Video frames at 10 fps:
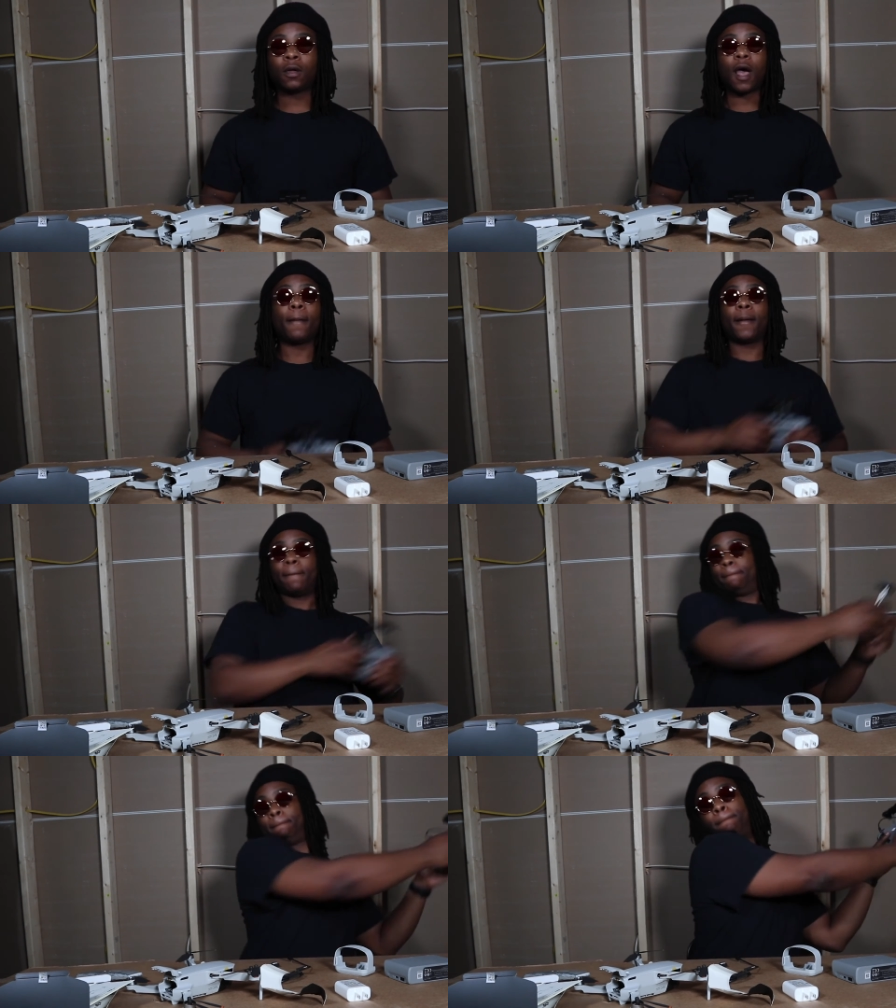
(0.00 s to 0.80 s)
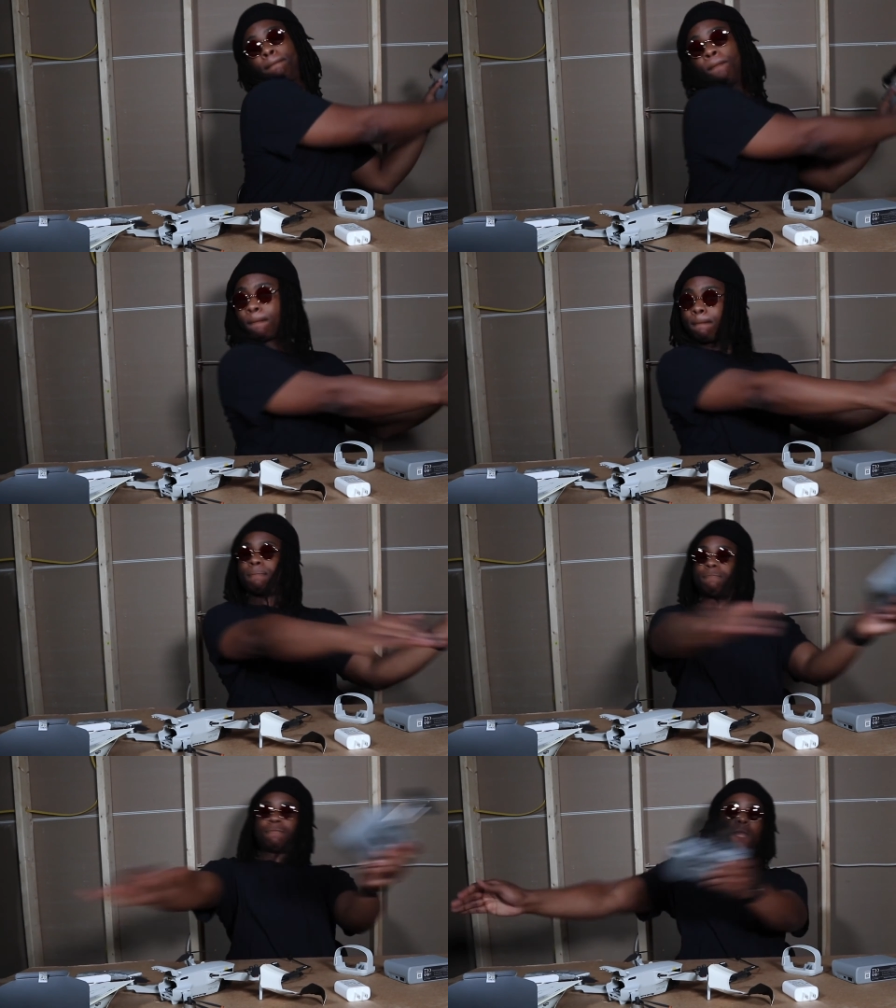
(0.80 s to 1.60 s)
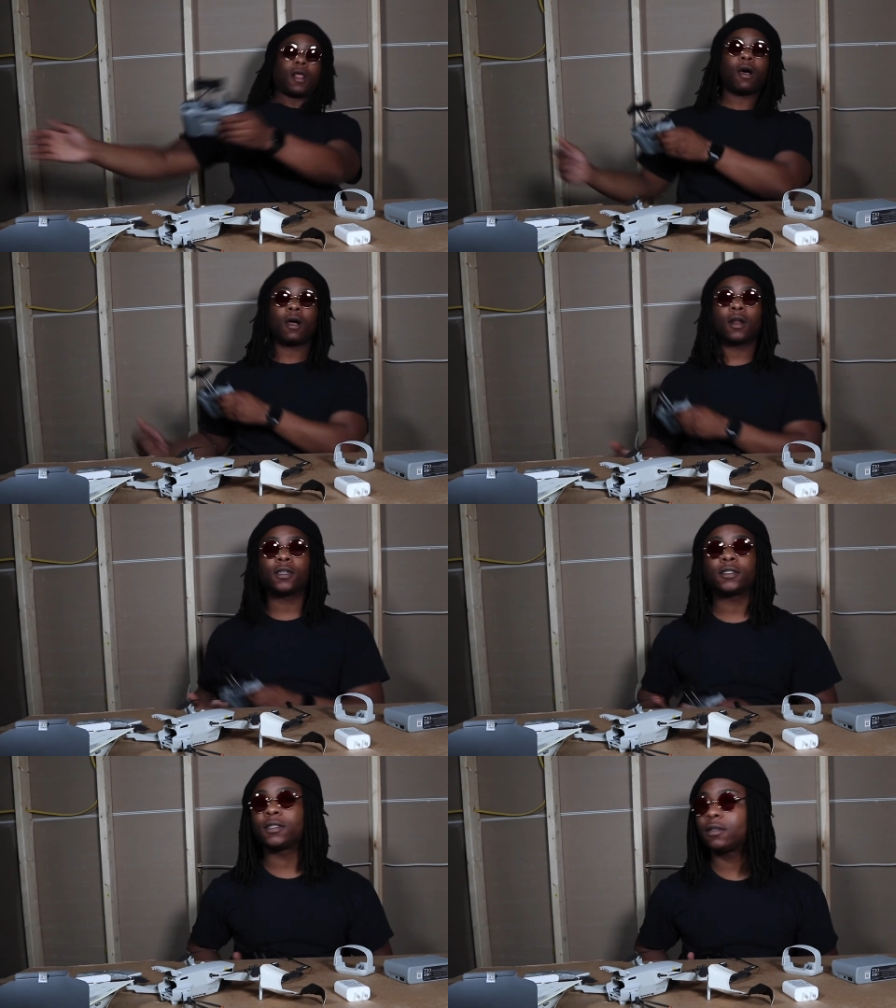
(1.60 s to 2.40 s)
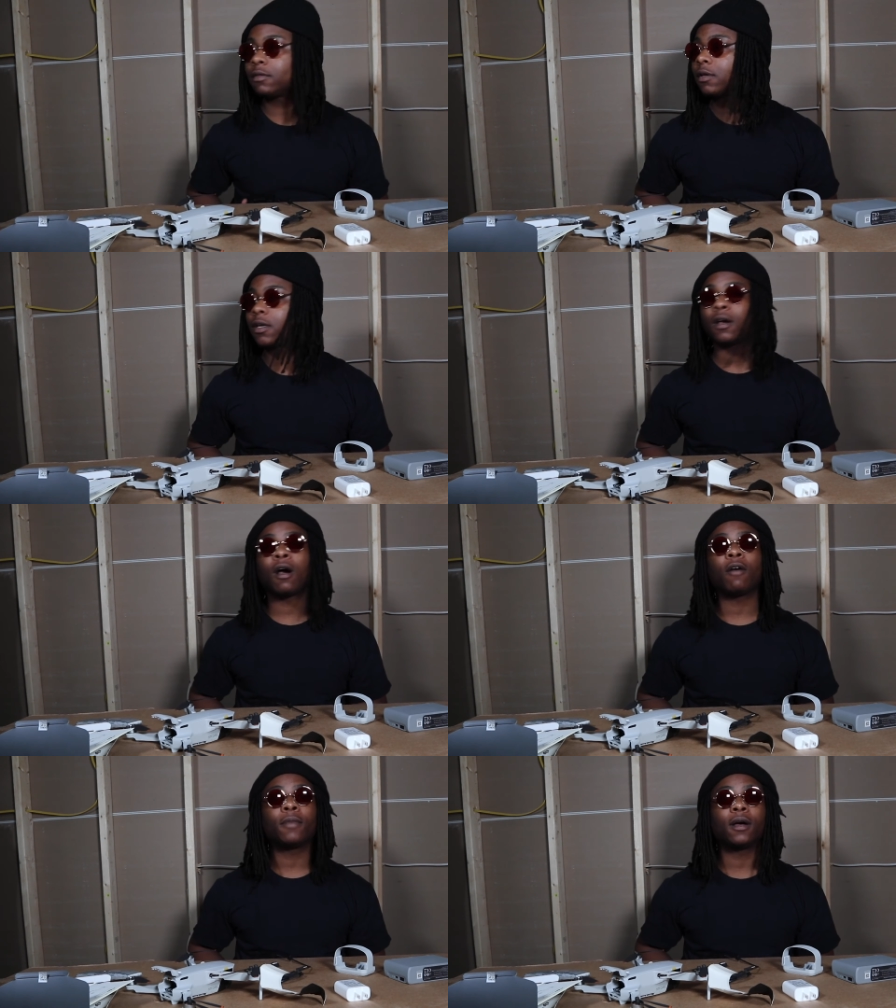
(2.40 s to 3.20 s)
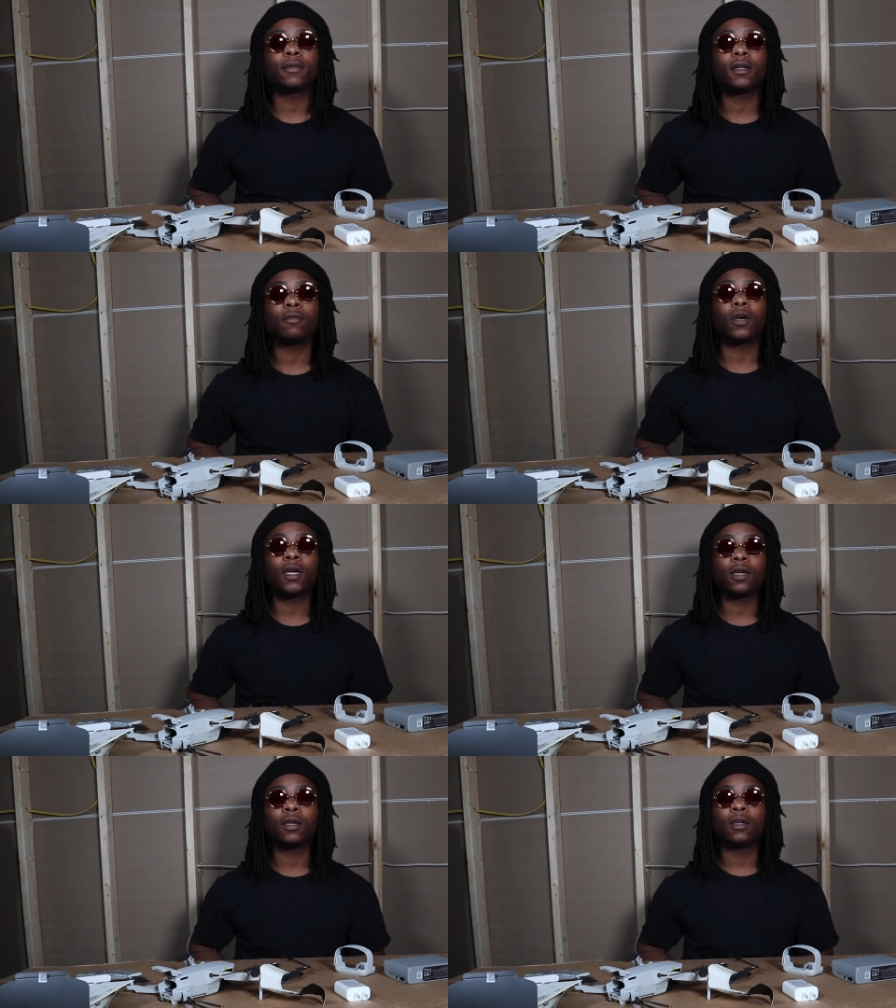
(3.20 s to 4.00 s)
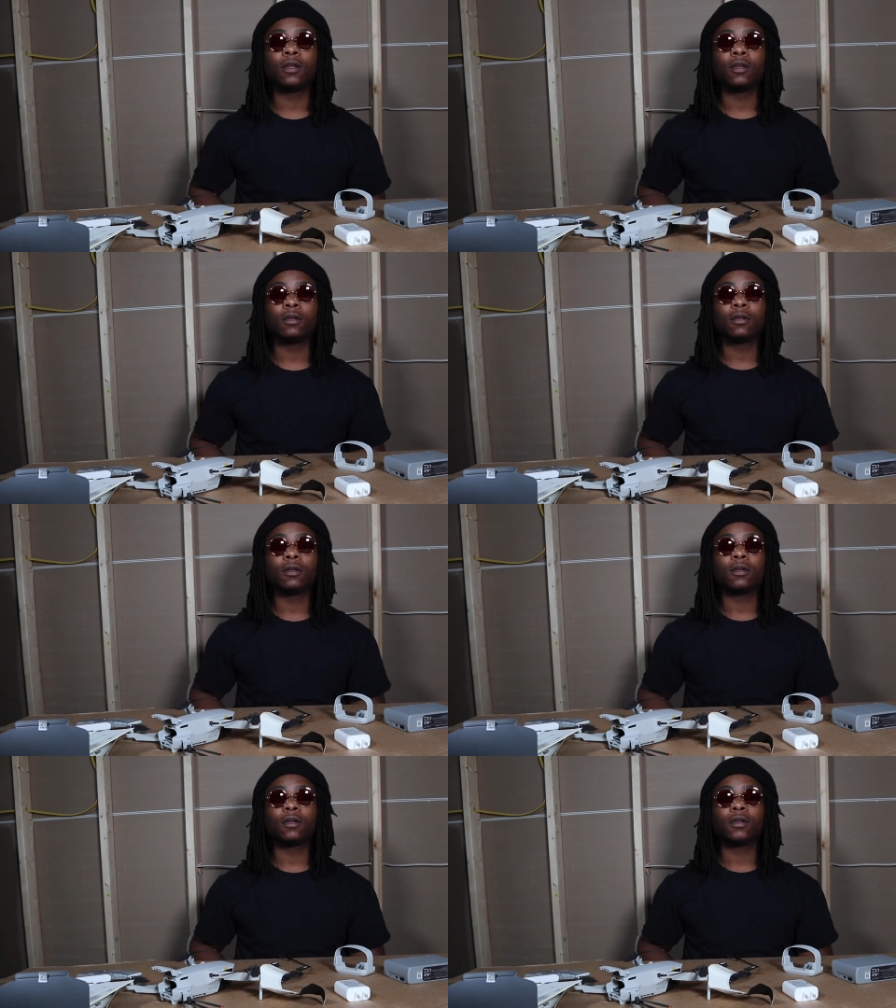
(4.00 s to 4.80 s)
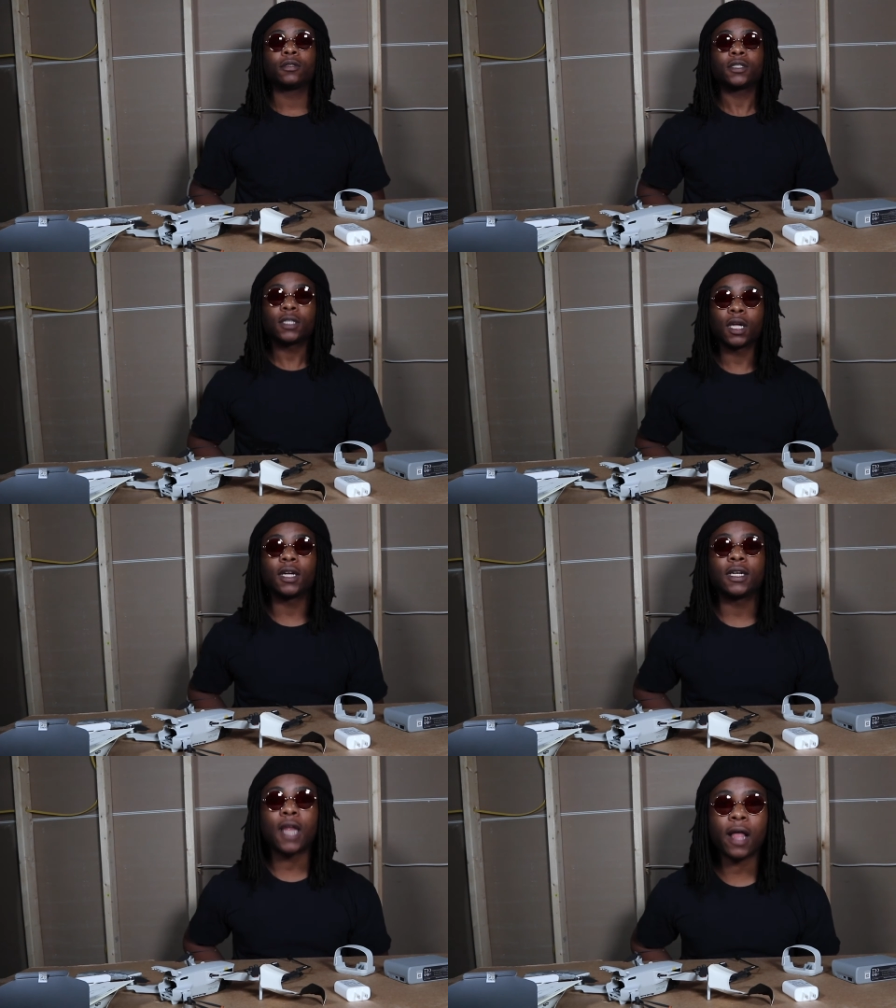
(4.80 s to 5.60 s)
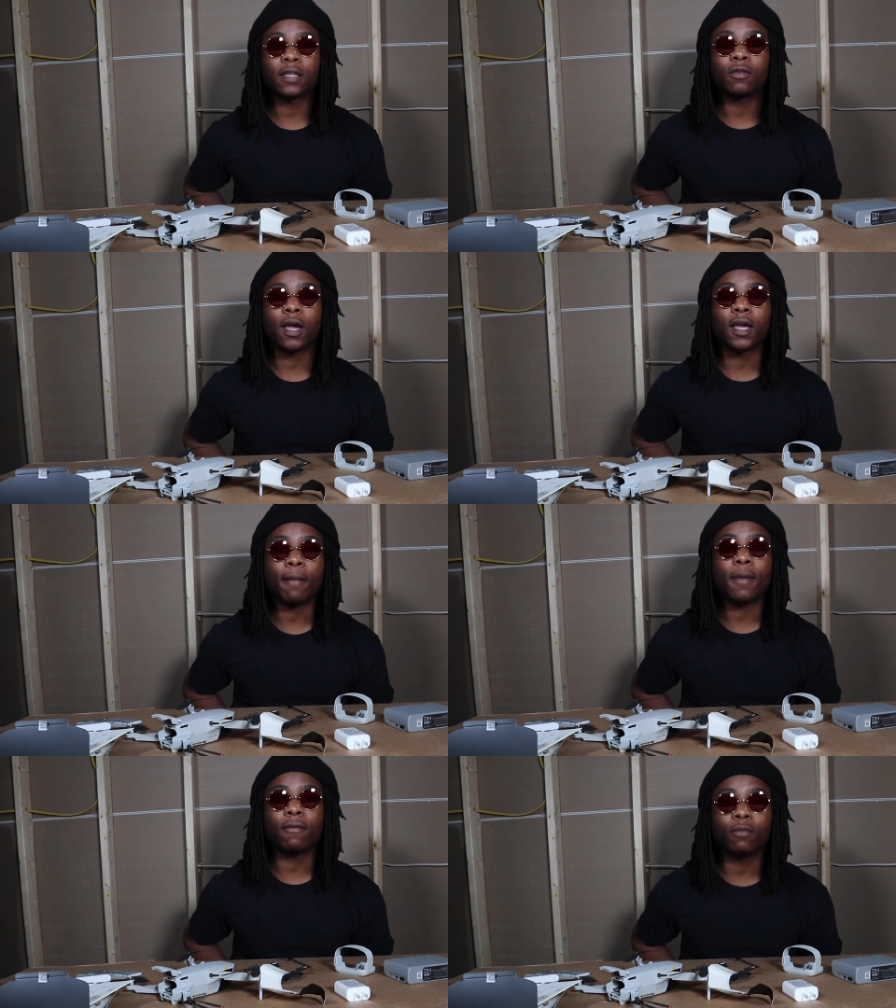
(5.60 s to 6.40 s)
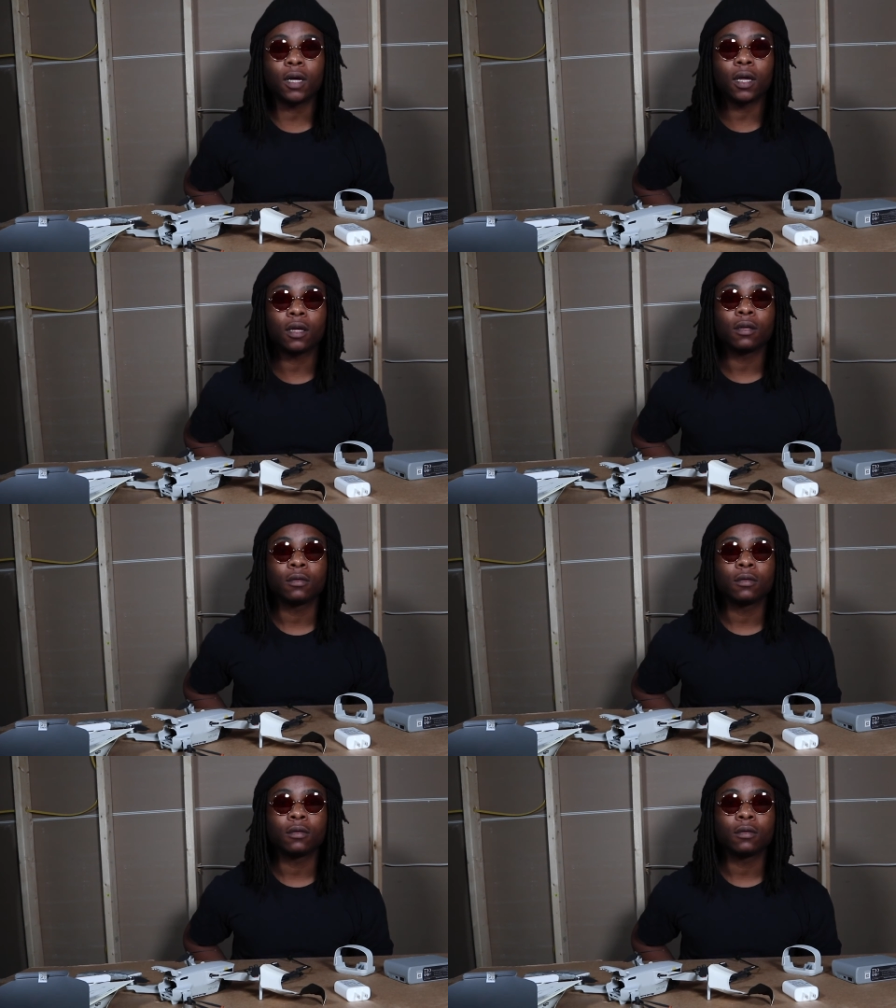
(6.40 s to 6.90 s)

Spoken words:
I'm about, all this shit, get off my, what? $600, you ain't got my what?